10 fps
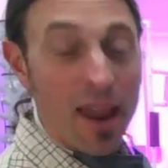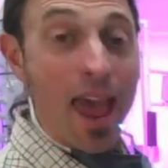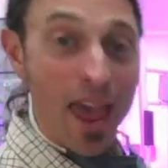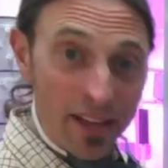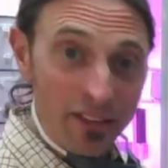
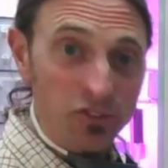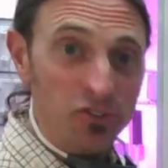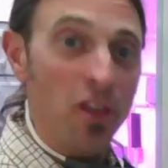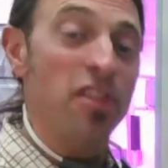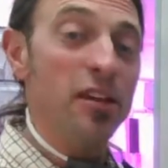Hence,
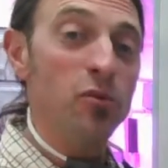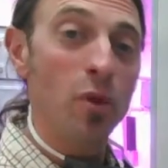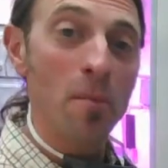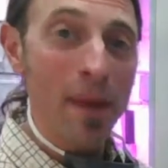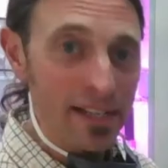the
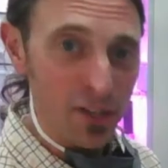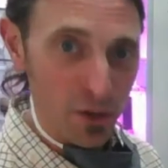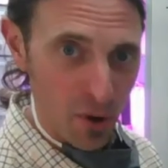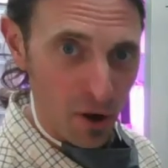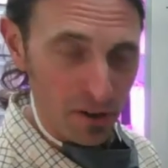remainder
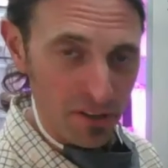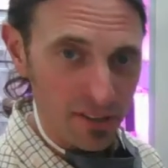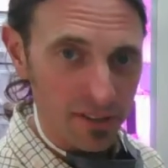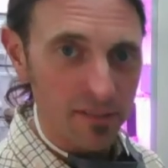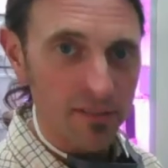part
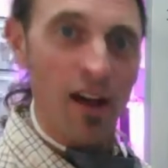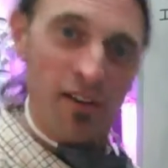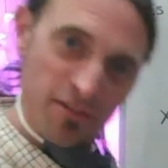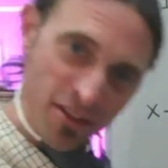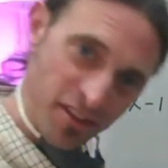
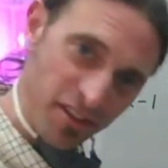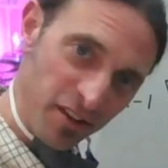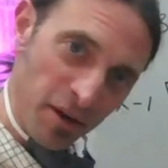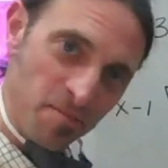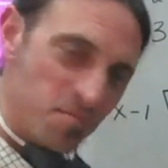of the
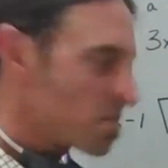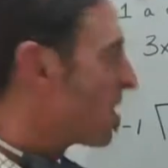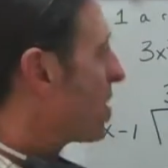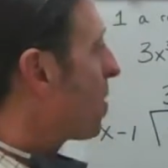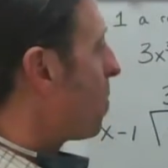theorem.
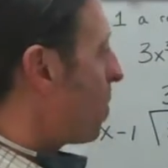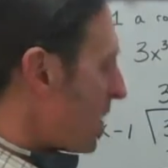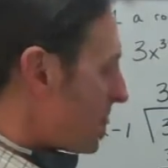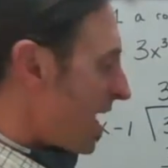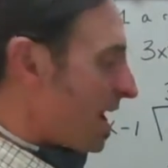
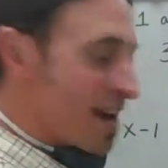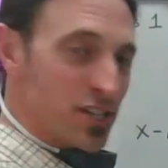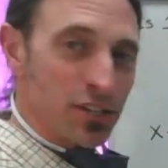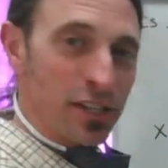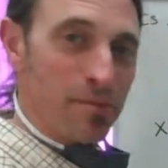What that
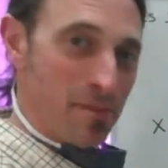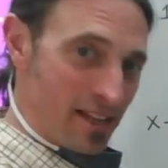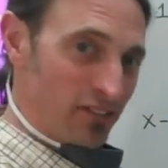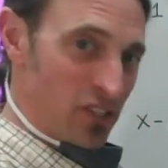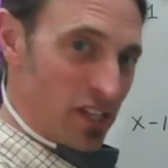actually
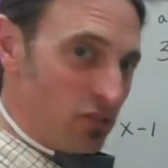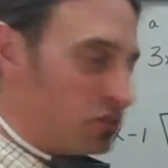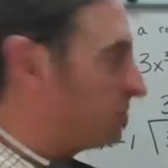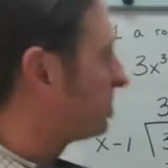means is,